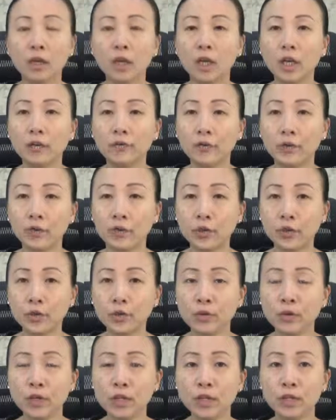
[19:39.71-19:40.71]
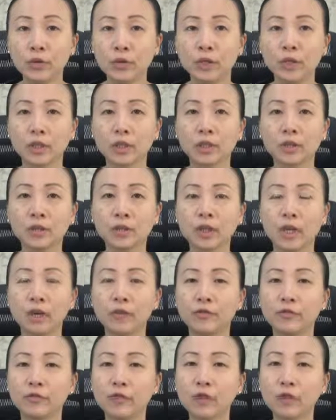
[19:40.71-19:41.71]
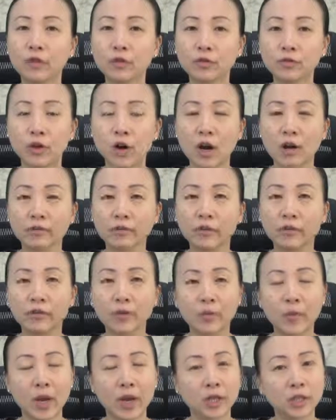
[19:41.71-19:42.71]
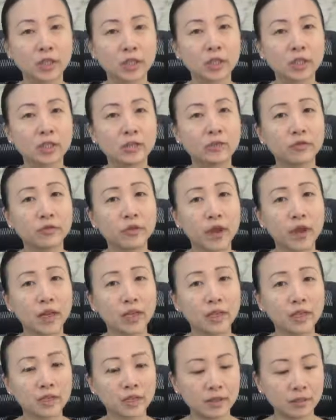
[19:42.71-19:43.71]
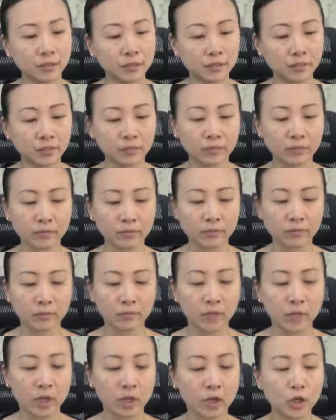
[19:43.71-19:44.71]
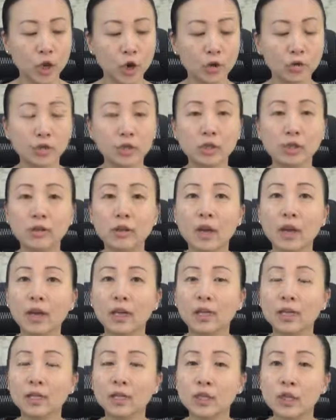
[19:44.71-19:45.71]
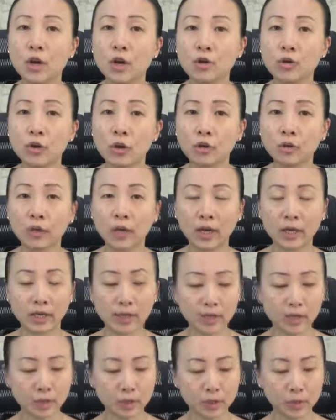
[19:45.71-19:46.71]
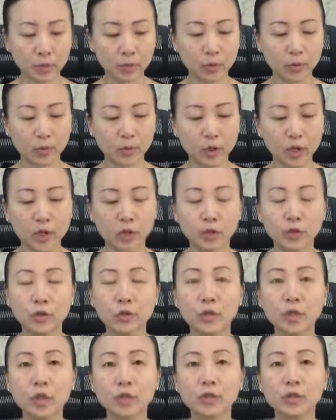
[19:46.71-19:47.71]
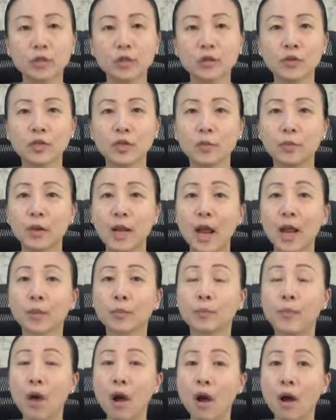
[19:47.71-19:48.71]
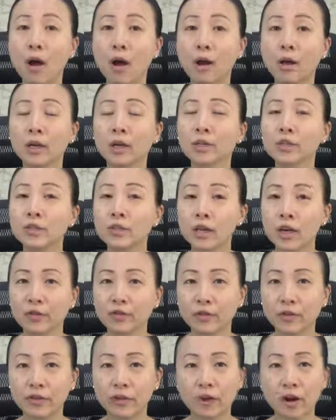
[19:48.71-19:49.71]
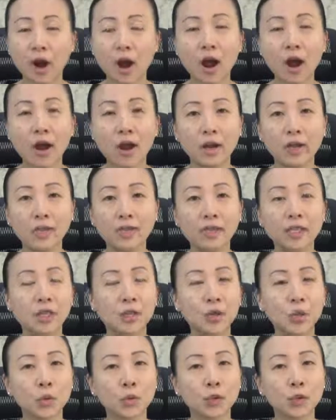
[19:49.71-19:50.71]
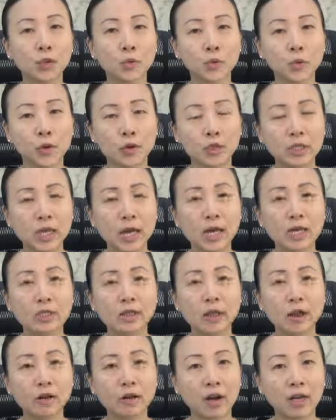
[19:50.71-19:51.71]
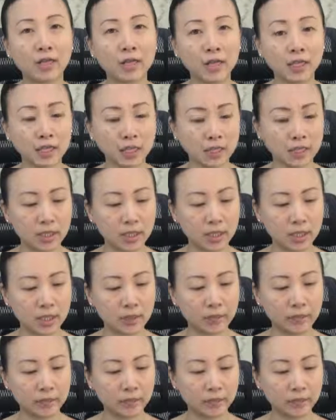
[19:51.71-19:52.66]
If you do need to include a photograph of a patient's face, note that it is no longer acceptable to just use a black bar to cover their eyes in order to protect their identity.